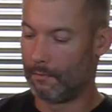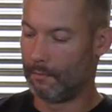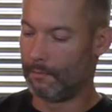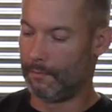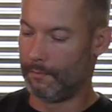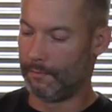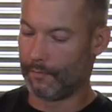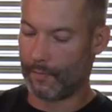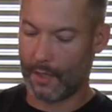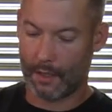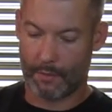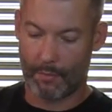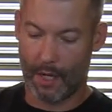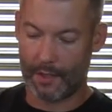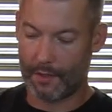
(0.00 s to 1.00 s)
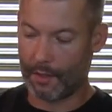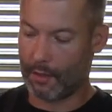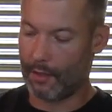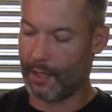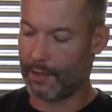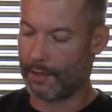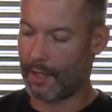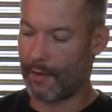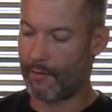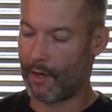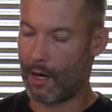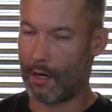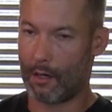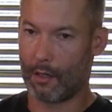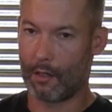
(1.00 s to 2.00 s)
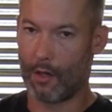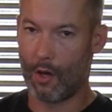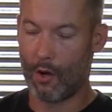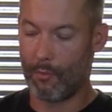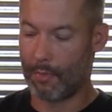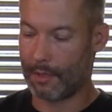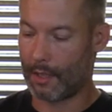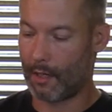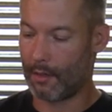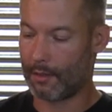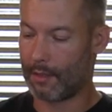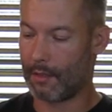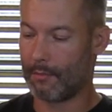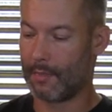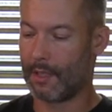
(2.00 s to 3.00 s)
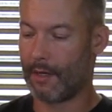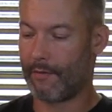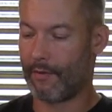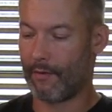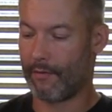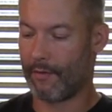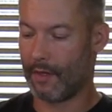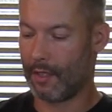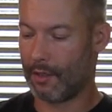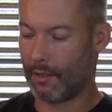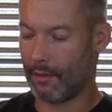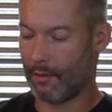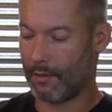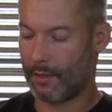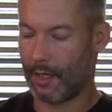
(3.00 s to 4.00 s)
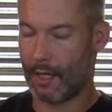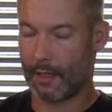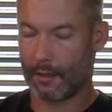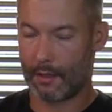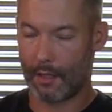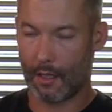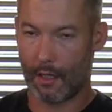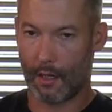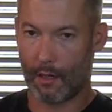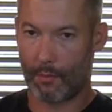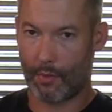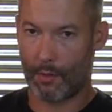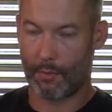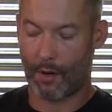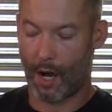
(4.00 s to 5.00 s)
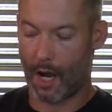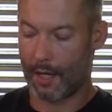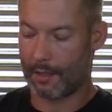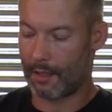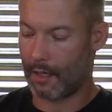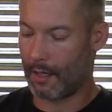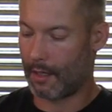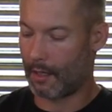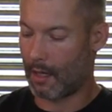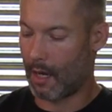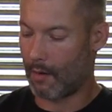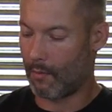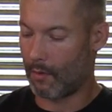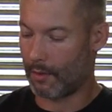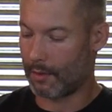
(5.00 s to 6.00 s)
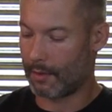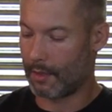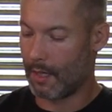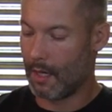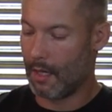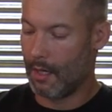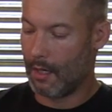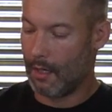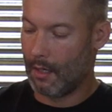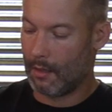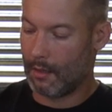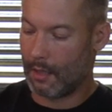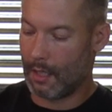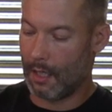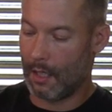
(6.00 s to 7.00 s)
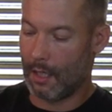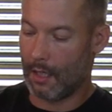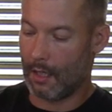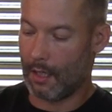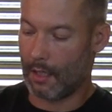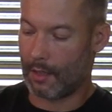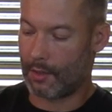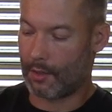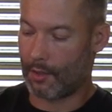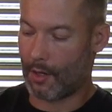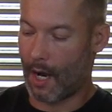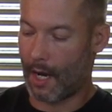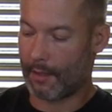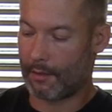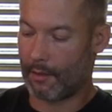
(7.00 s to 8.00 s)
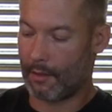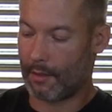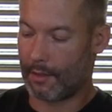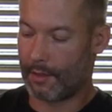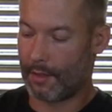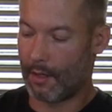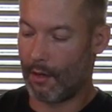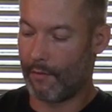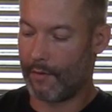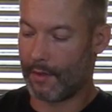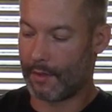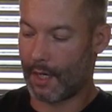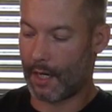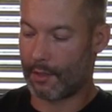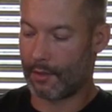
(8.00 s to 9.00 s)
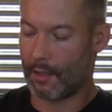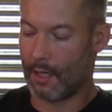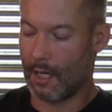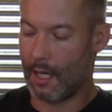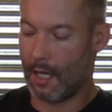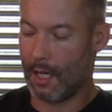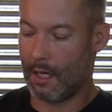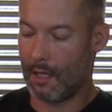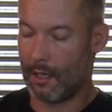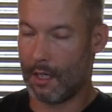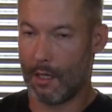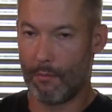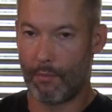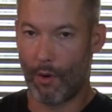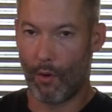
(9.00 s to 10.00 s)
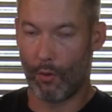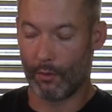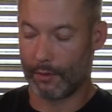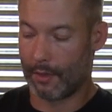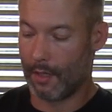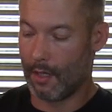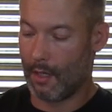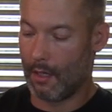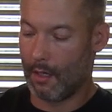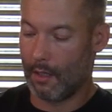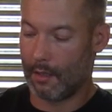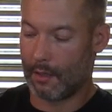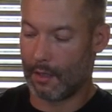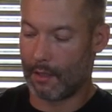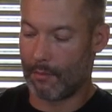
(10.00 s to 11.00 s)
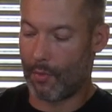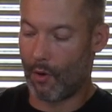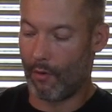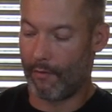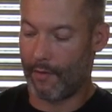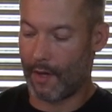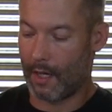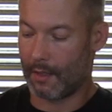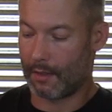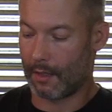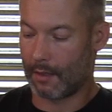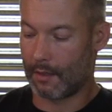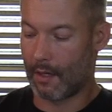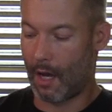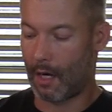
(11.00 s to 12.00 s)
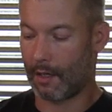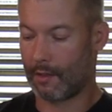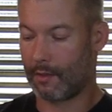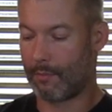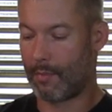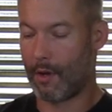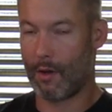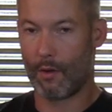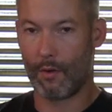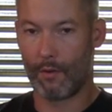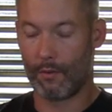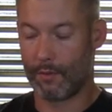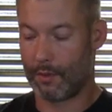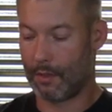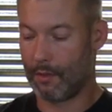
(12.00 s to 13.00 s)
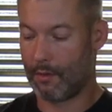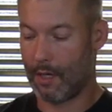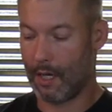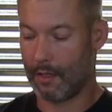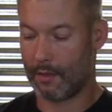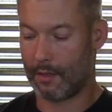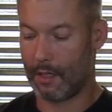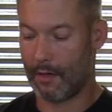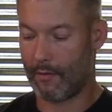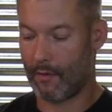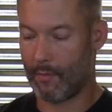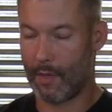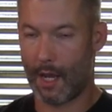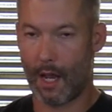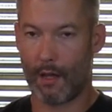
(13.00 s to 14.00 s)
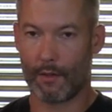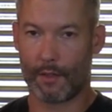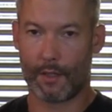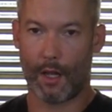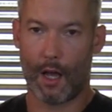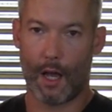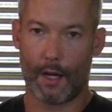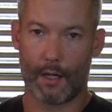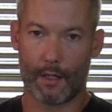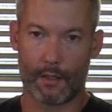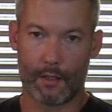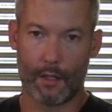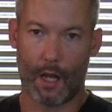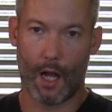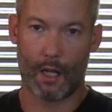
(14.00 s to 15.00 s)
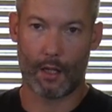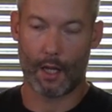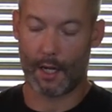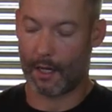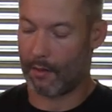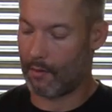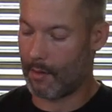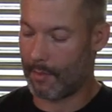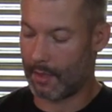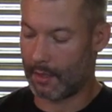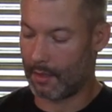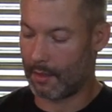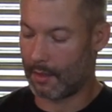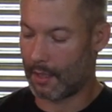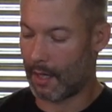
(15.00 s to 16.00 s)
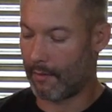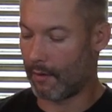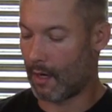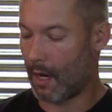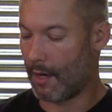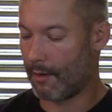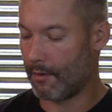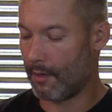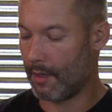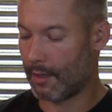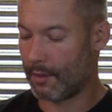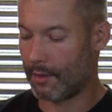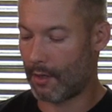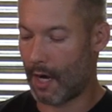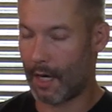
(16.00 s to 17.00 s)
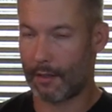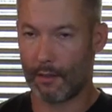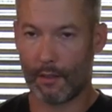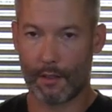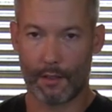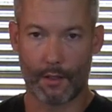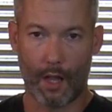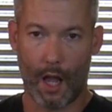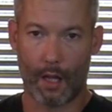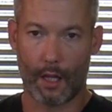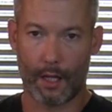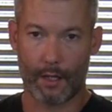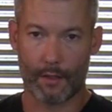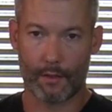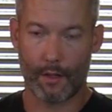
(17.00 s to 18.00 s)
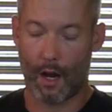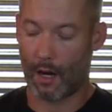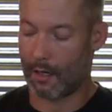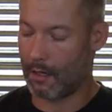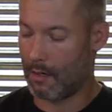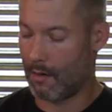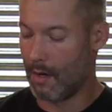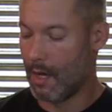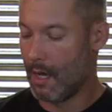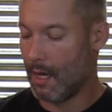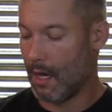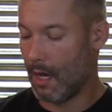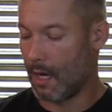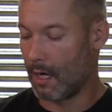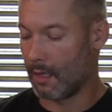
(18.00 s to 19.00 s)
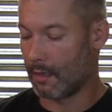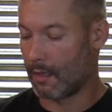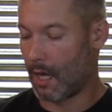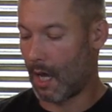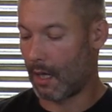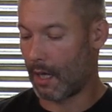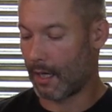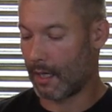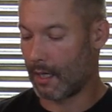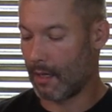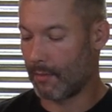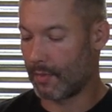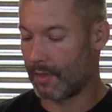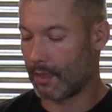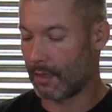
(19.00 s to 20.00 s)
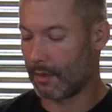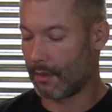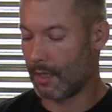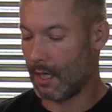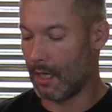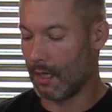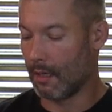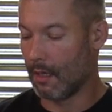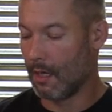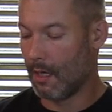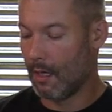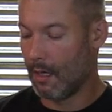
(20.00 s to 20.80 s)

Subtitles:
It's basically a 700 clone, but there are some different features that are proprietary to Gunworks. The extractor itself is actually in the bolt. It's in the bolt face. It's not exposed. You can't see it from the outside. It's not like a Remington 700 extractor. It's not like a Sako, and it is not like an M16.